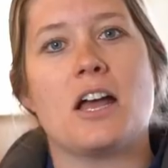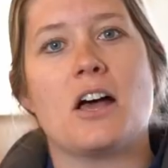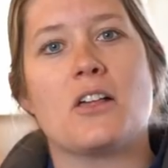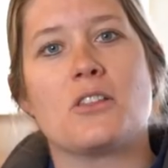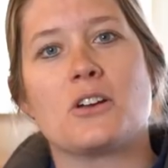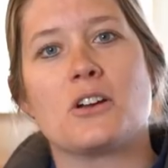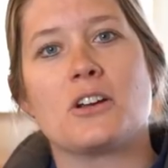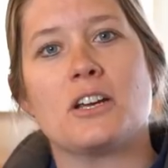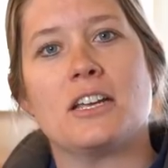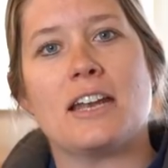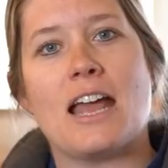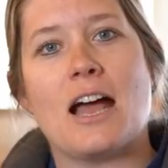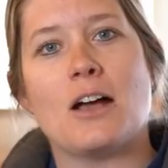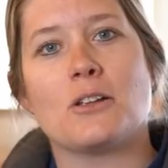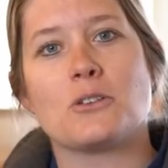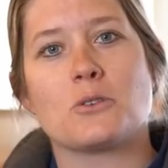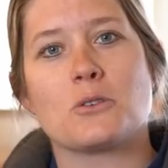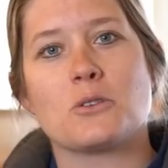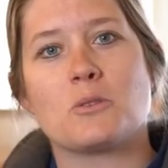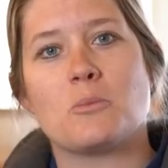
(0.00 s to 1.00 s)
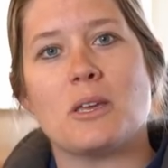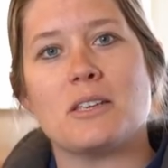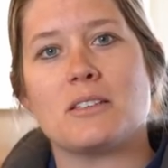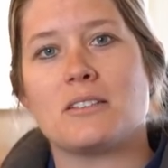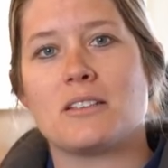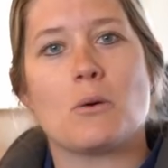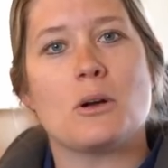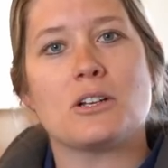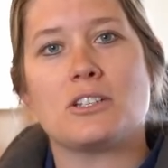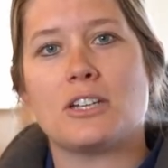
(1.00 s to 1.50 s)
now, I want to say those
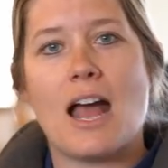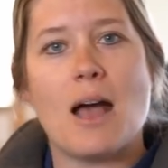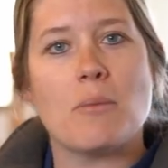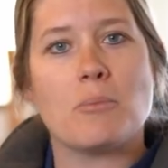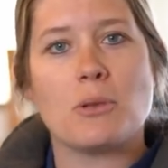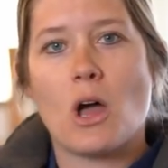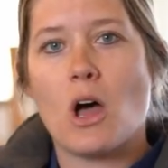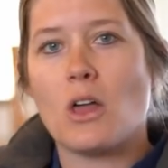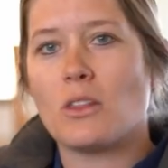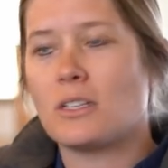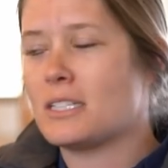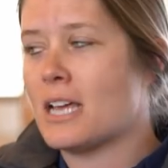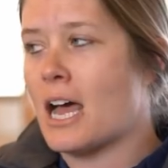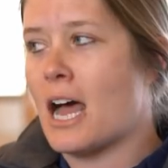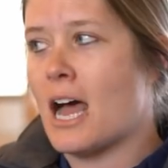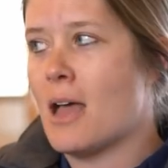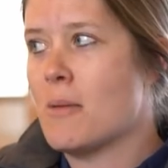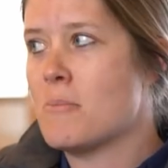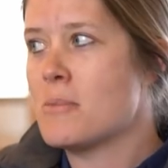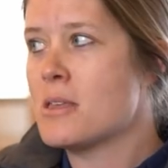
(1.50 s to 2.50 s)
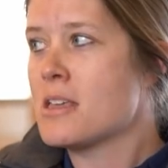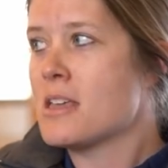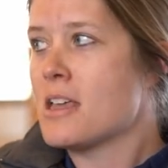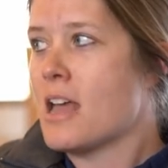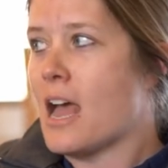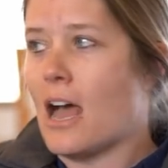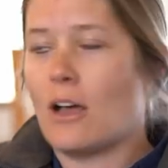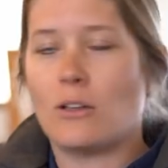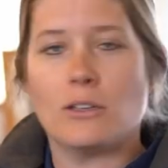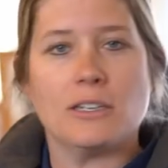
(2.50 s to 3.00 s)
10 interviews that I did worked
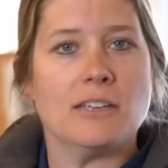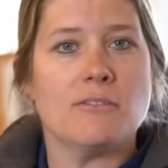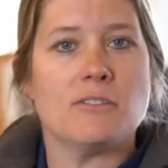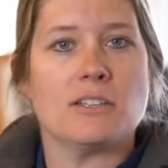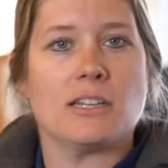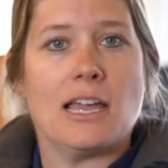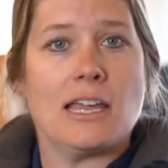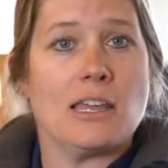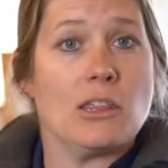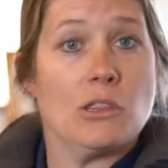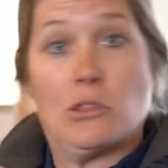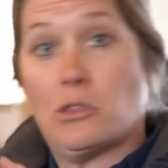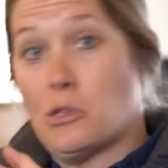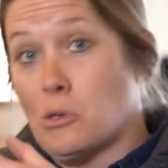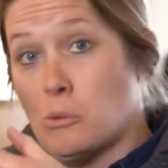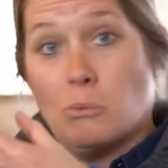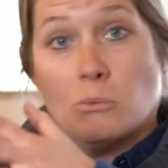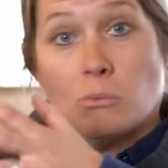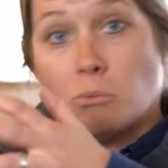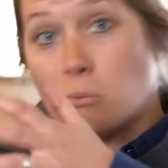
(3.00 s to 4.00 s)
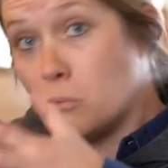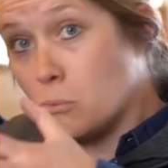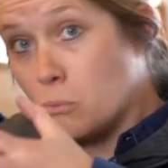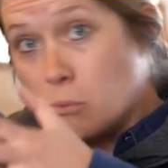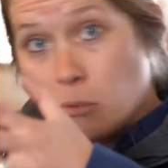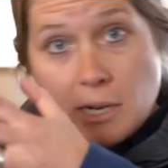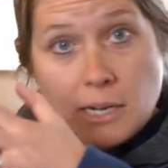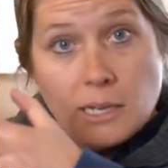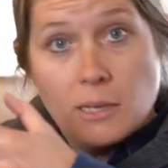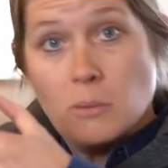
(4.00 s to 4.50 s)
out fantastic. There was only one
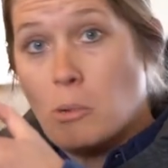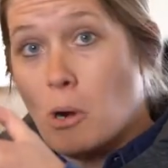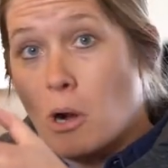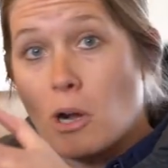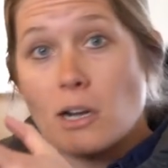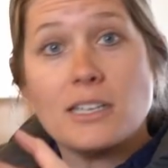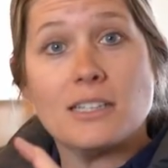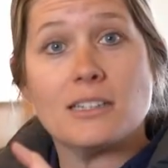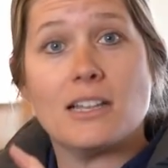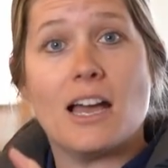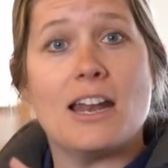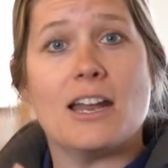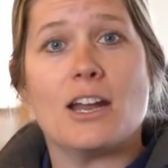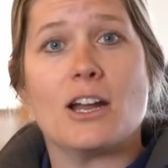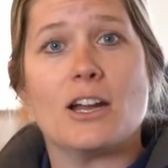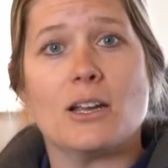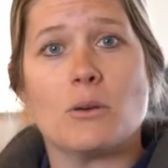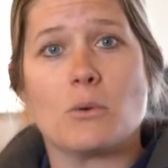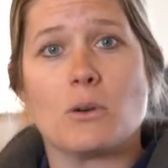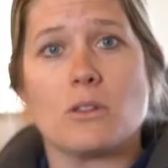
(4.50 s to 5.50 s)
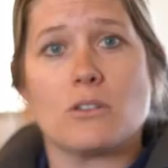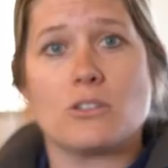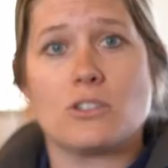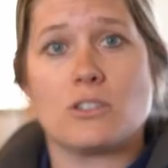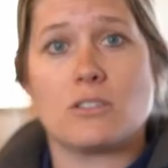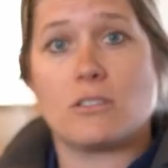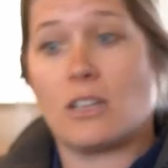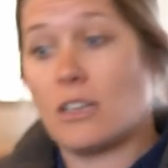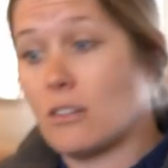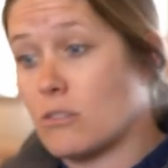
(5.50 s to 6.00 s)
instance where it lost
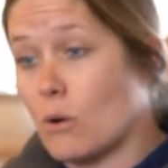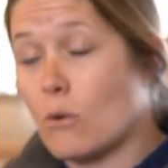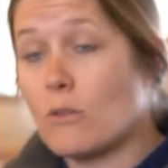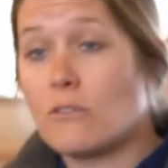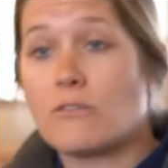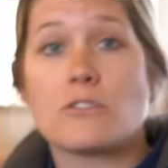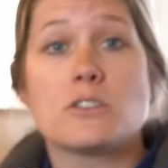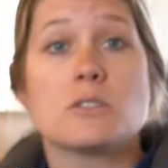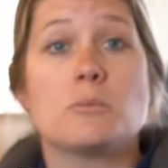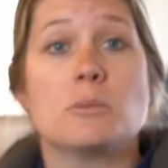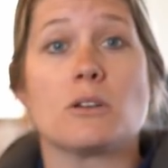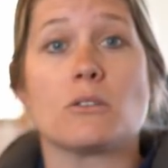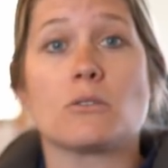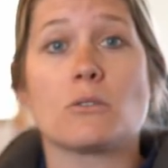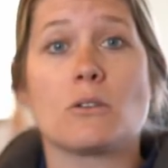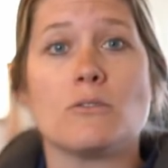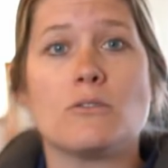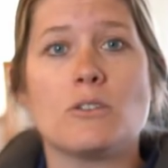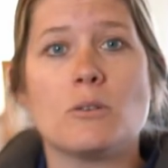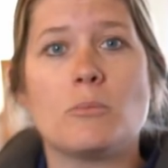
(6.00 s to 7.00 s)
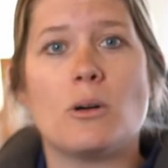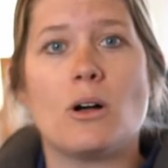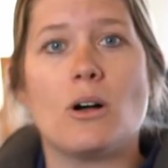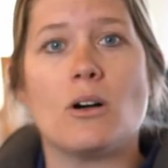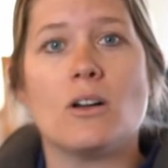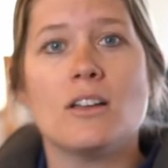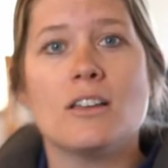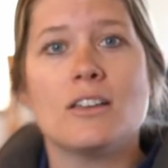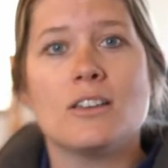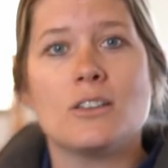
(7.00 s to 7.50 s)
autofocus. And again, it was a,
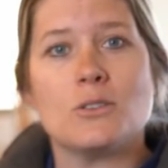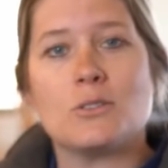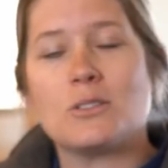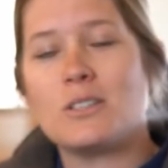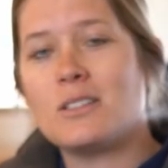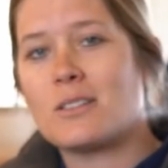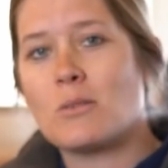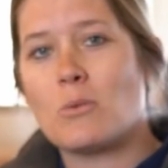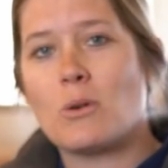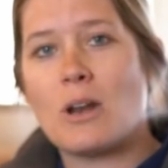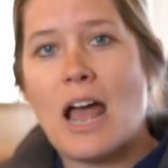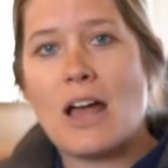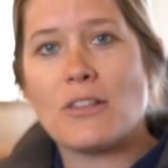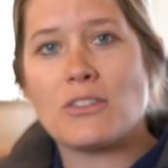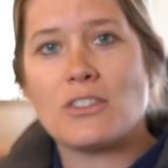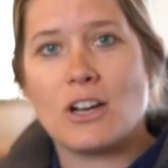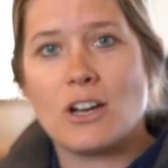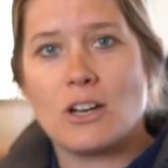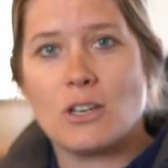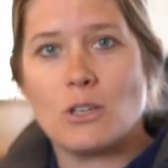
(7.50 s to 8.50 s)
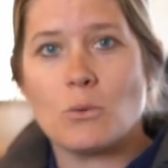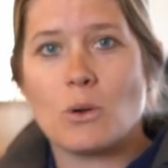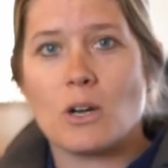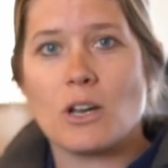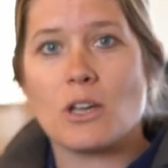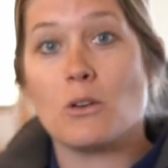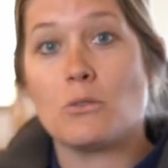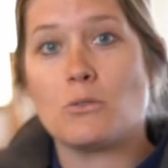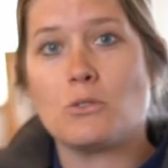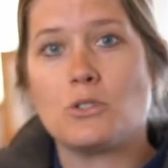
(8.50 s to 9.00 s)
those short form
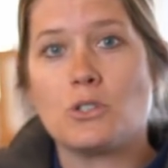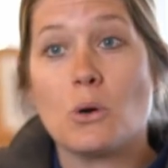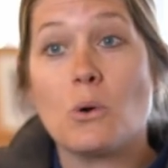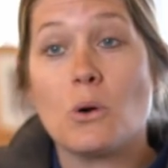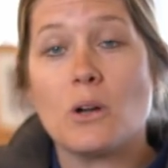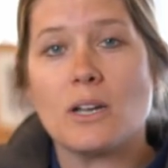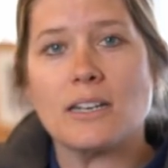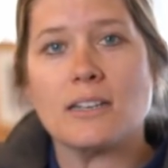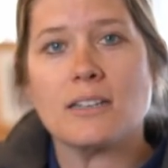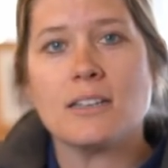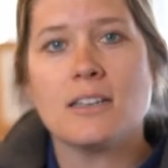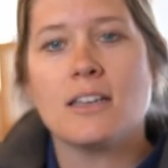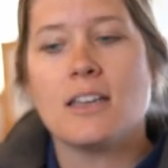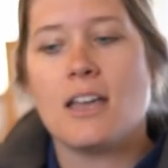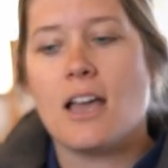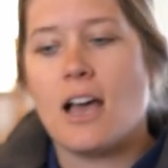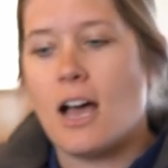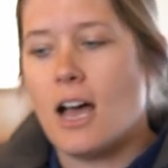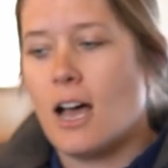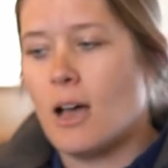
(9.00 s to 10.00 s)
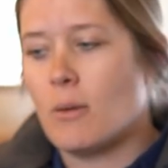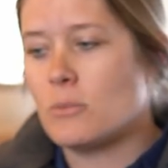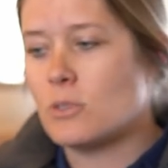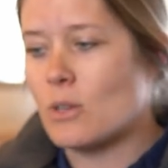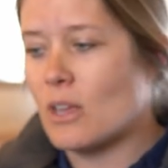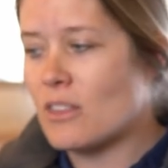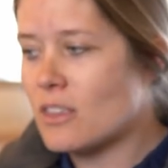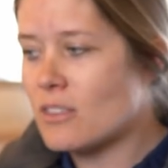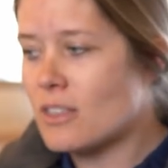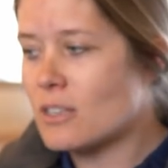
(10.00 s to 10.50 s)
interviews where I could just say,
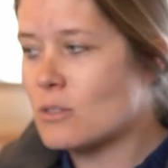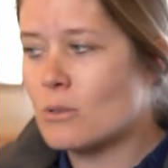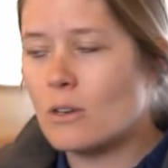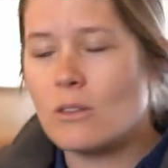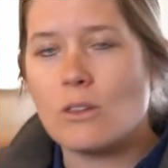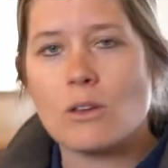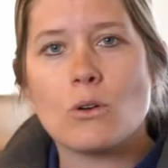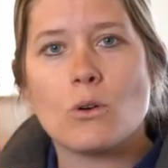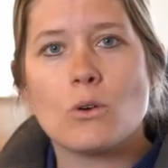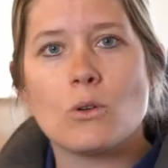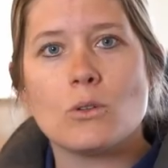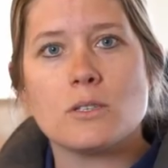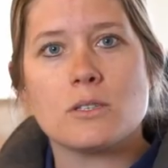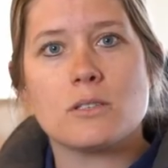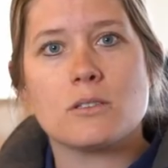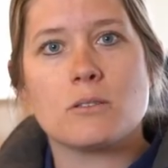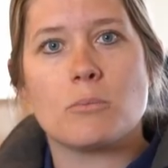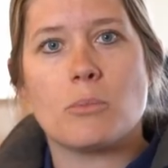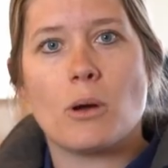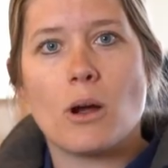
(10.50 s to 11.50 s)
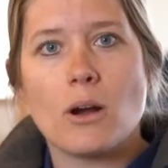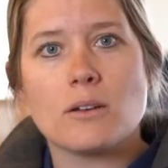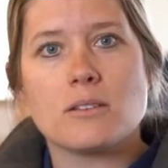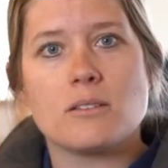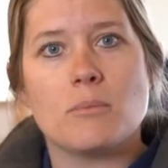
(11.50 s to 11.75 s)
hey, I think we could do better on the next